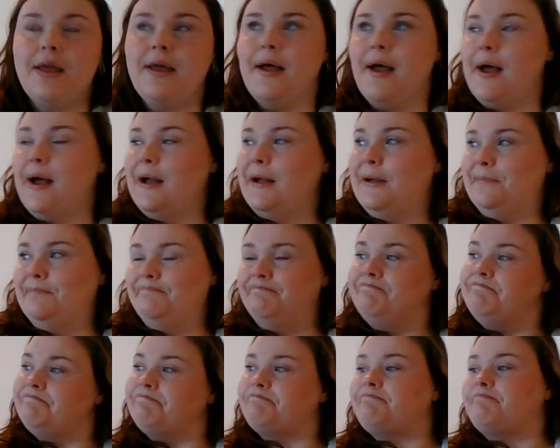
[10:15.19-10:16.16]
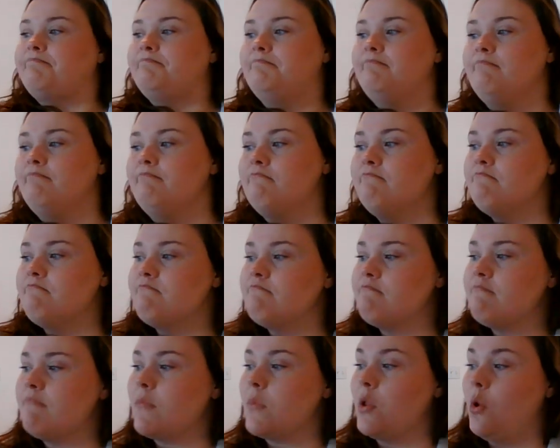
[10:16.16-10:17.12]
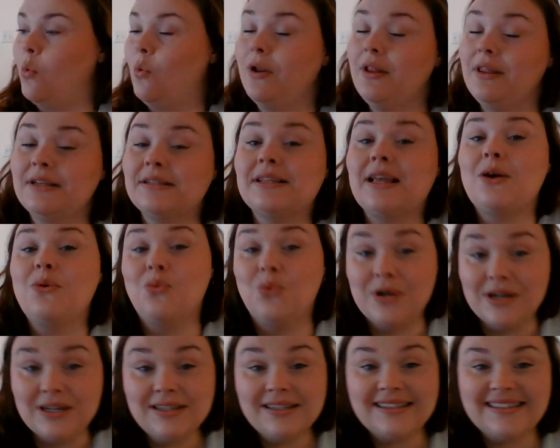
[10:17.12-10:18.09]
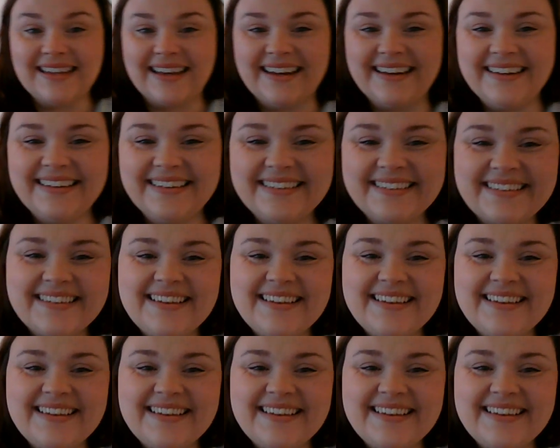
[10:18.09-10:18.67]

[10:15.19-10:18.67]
One of the things I will say,